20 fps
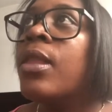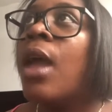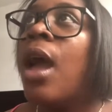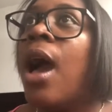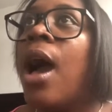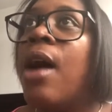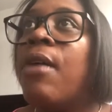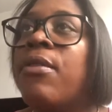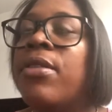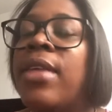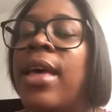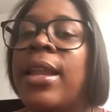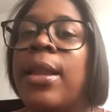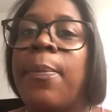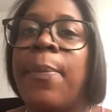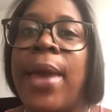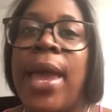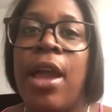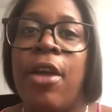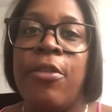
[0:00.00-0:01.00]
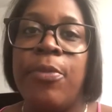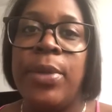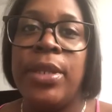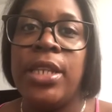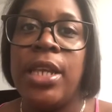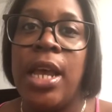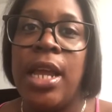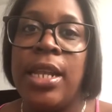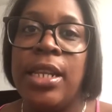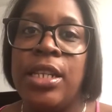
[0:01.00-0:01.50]
other than a pair of
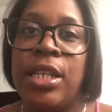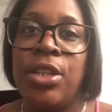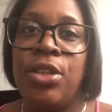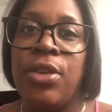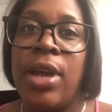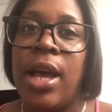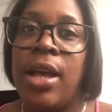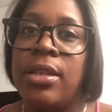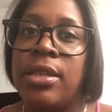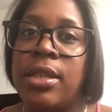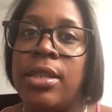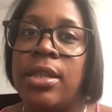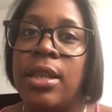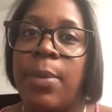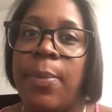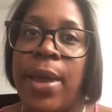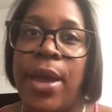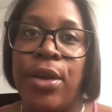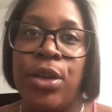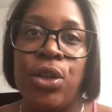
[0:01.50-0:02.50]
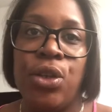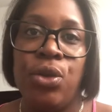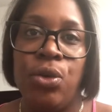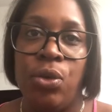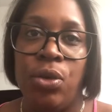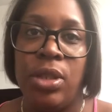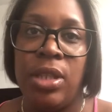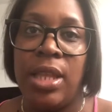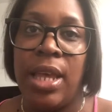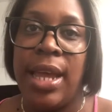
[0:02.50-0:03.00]
maternity trousers and a pair of
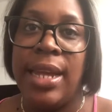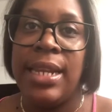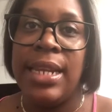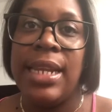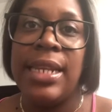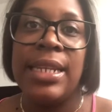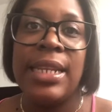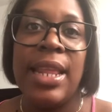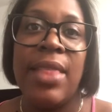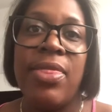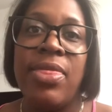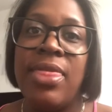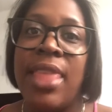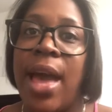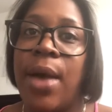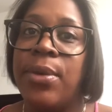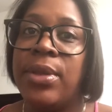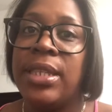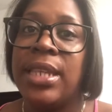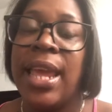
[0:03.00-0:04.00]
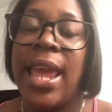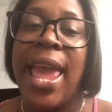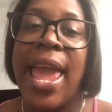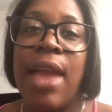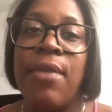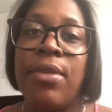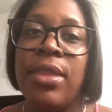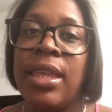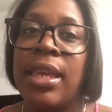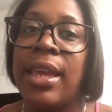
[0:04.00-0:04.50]
shorts that I needed. And that was it.
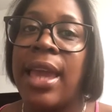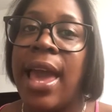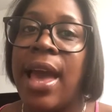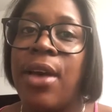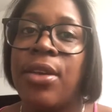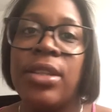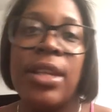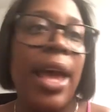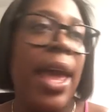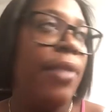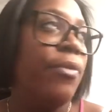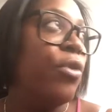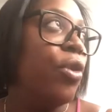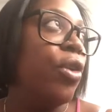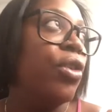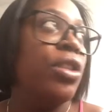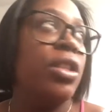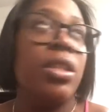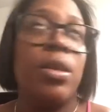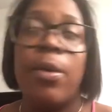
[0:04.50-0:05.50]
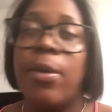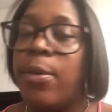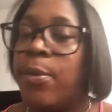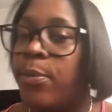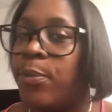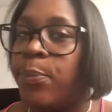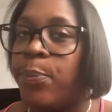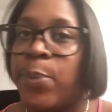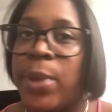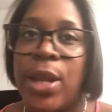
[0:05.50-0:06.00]
Everything else, I have not
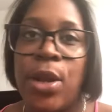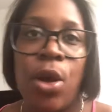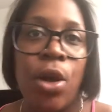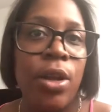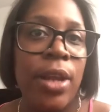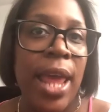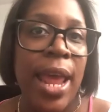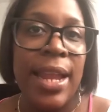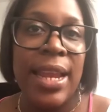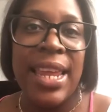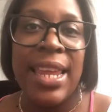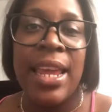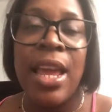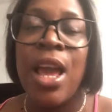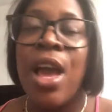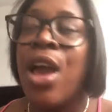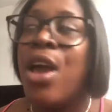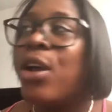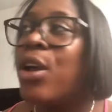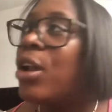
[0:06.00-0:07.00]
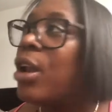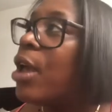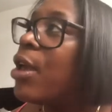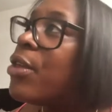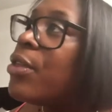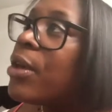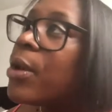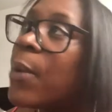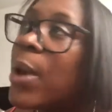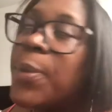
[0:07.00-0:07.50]
been on any
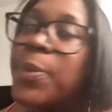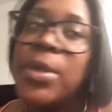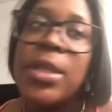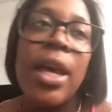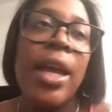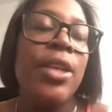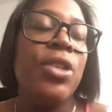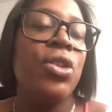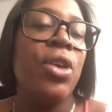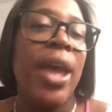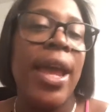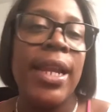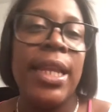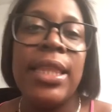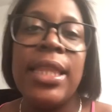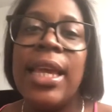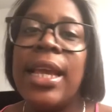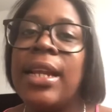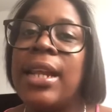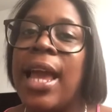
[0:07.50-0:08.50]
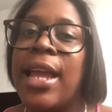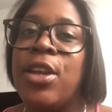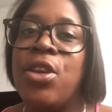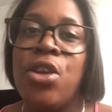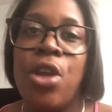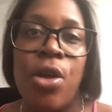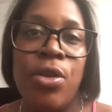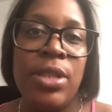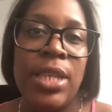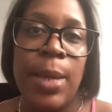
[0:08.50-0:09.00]
clothing websites or anything, like
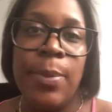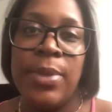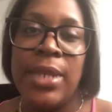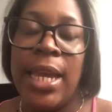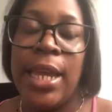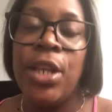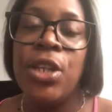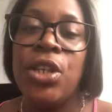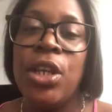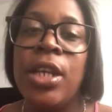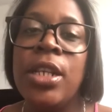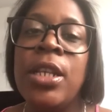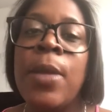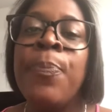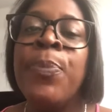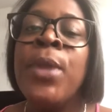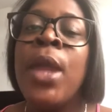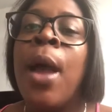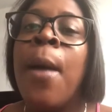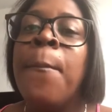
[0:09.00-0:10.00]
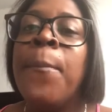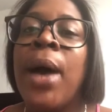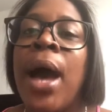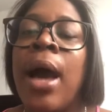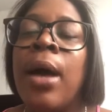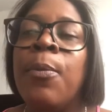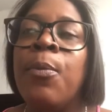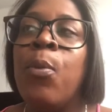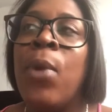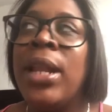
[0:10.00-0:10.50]
no temptation.
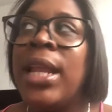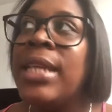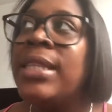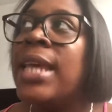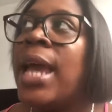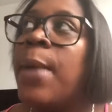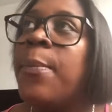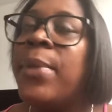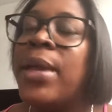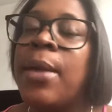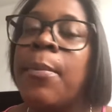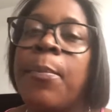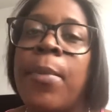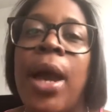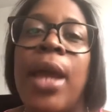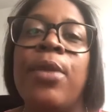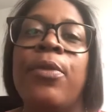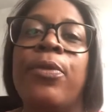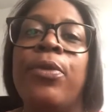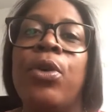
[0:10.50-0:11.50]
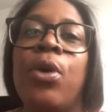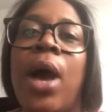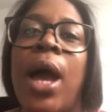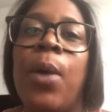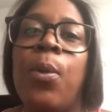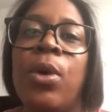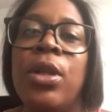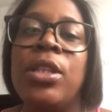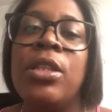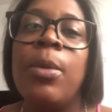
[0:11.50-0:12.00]
But when I say I'm being mindful, I
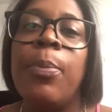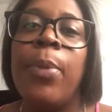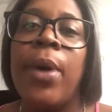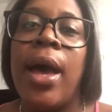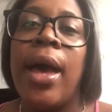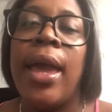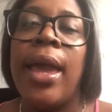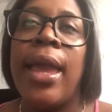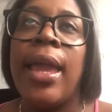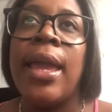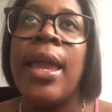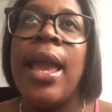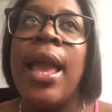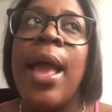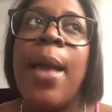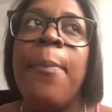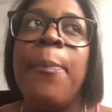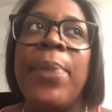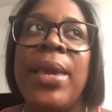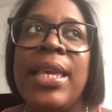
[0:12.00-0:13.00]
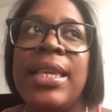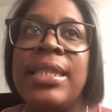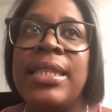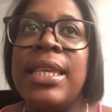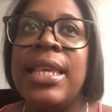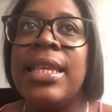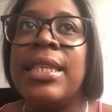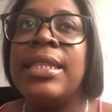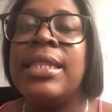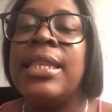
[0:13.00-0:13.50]
want to buy
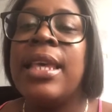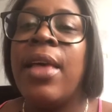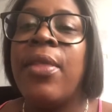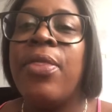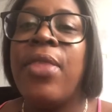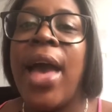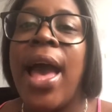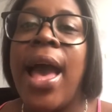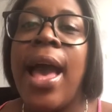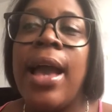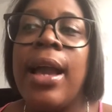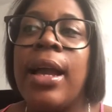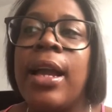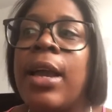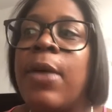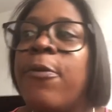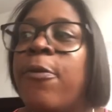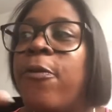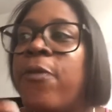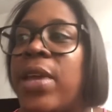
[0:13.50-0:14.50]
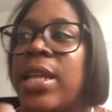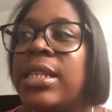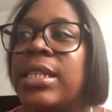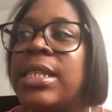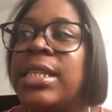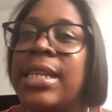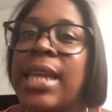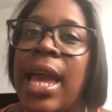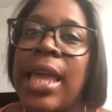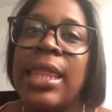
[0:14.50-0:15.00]
pieces that can fit
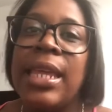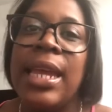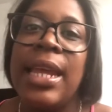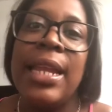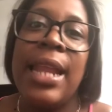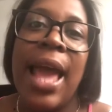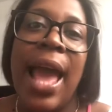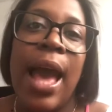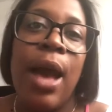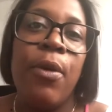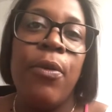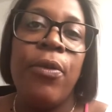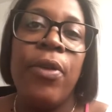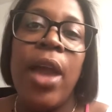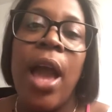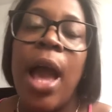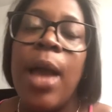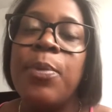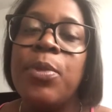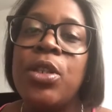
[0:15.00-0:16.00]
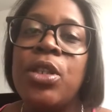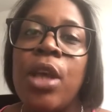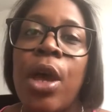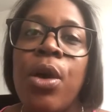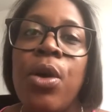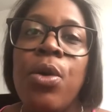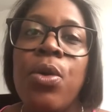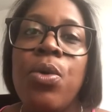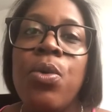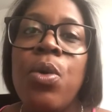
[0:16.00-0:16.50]
together in an outfit. I'm
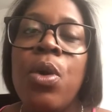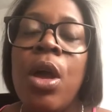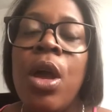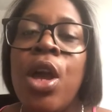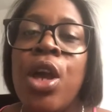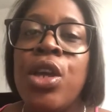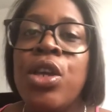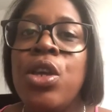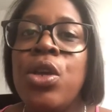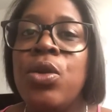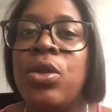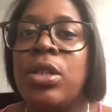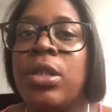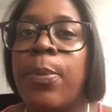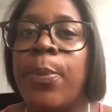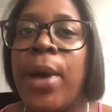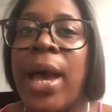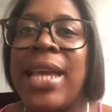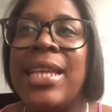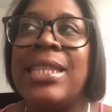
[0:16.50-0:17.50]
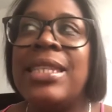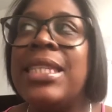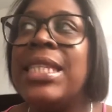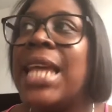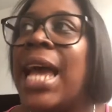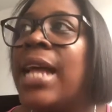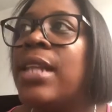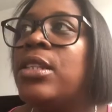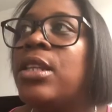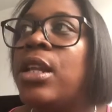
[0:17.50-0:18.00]
so used to buying
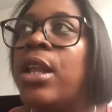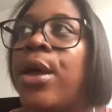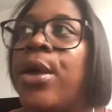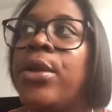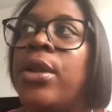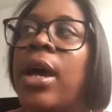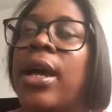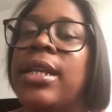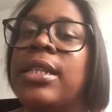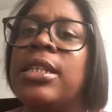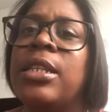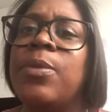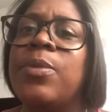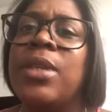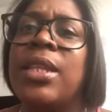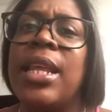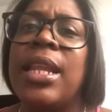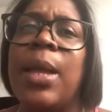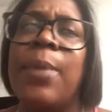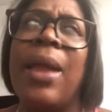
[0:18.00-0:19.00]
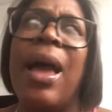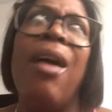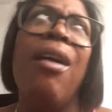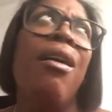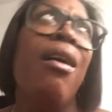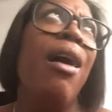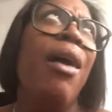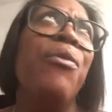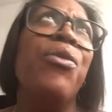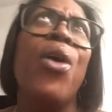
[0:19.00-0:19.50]
standalone items and then I'm like,
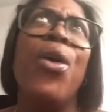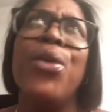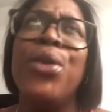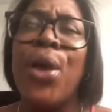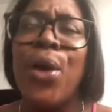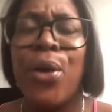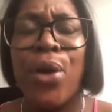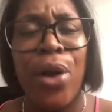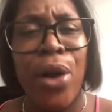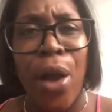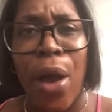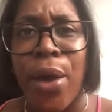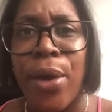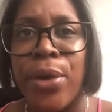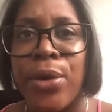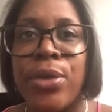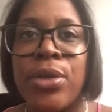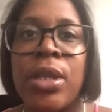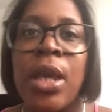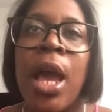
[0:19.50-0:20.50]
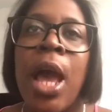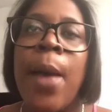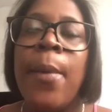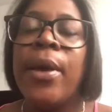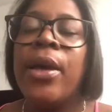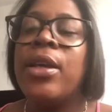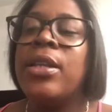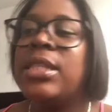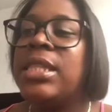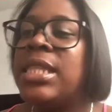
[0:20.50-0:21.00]
oh, I've got no clothes
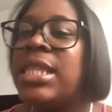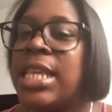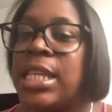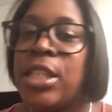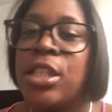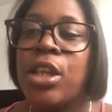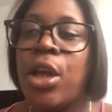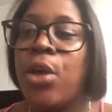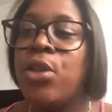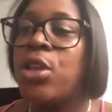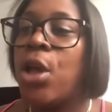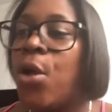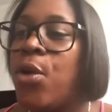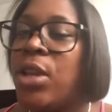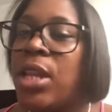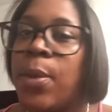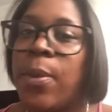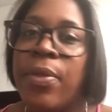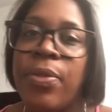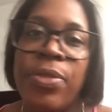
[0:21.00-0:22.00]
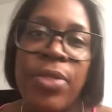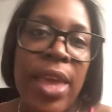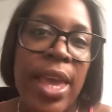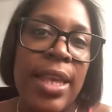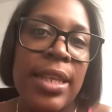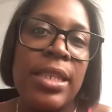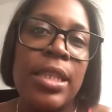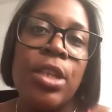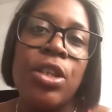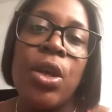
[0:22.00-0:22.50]
because this goes only with
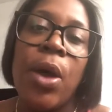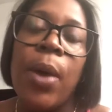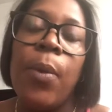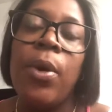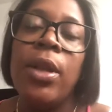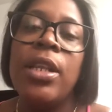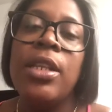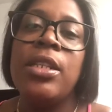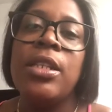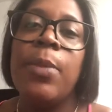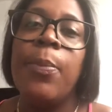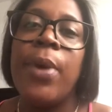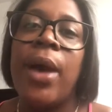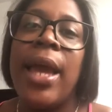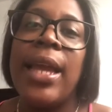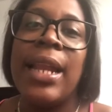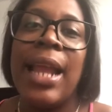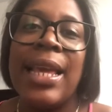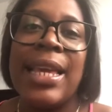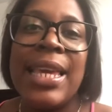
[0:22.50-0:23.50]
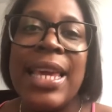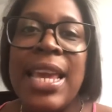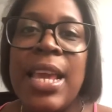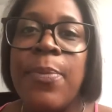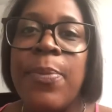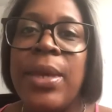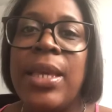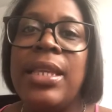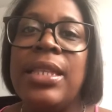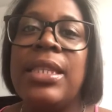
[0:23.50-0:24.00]
this. So I wanted to buy like key
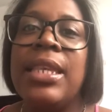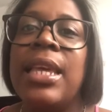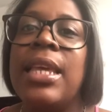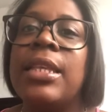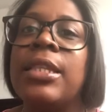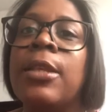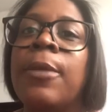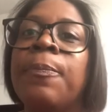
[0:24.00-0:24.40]
pieces